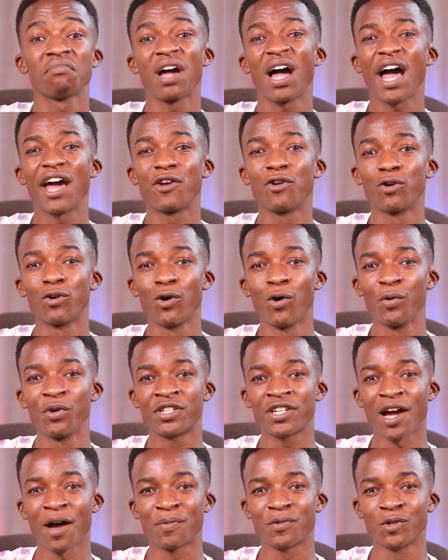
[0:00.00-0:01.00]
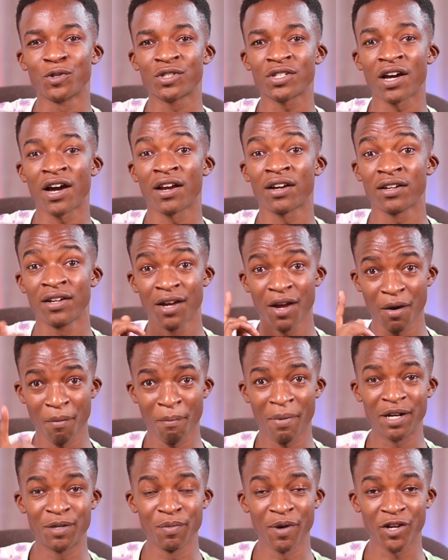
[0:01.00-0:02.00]
I don't know which apps those are,
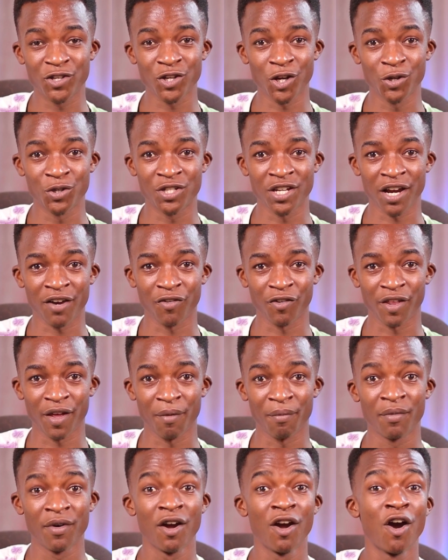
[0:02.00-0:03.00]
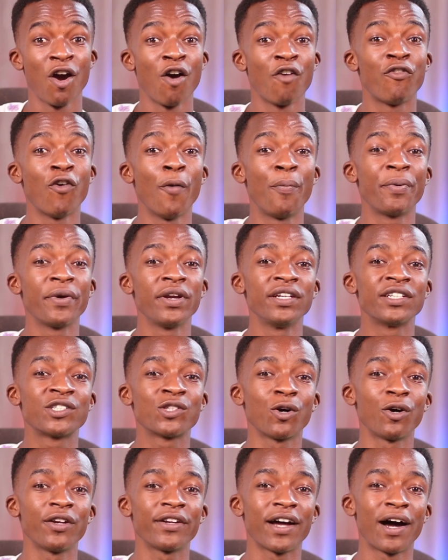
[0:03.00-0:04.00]
but make sure you check for them. For
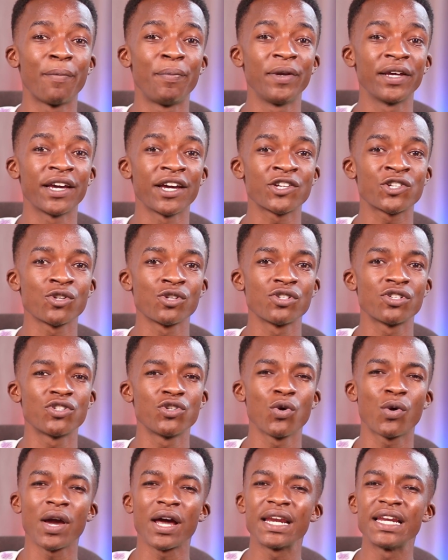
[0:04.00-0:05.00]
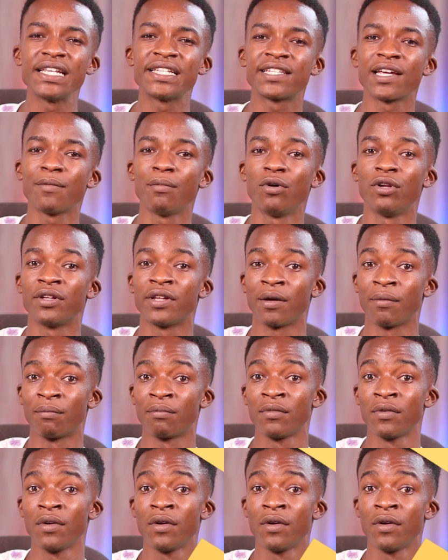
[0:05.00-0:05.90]
pre-installed applications, you can disable them.